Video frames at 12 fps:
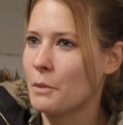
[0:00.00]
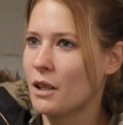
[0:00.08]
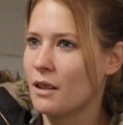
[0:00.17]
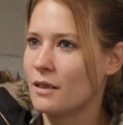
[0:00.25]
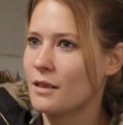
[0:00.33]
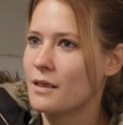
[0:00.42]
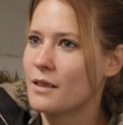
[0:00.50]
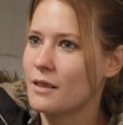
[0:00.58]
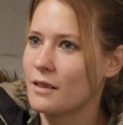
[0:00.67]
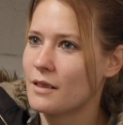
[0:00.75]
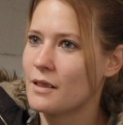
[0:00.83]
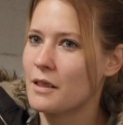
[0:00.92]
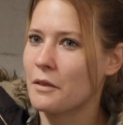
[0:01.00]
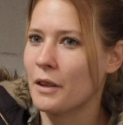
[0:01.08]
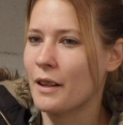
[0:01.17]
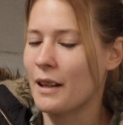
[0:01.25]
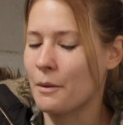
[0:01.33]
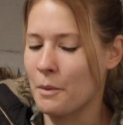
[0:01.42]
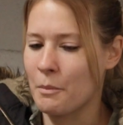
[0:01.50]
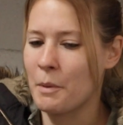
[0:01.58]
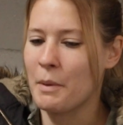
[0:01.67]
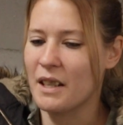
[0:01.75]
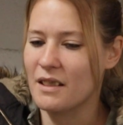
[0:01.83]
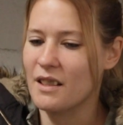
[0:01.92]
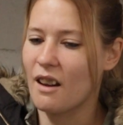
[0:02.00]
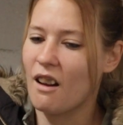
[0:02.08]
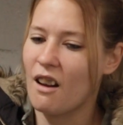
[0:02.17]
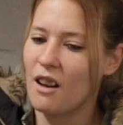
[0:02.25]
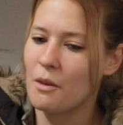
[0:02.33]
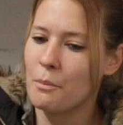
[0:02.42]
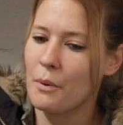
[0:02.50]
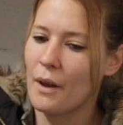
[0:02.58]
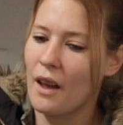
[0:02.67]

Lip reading: marks and stuff like that when we picked it up.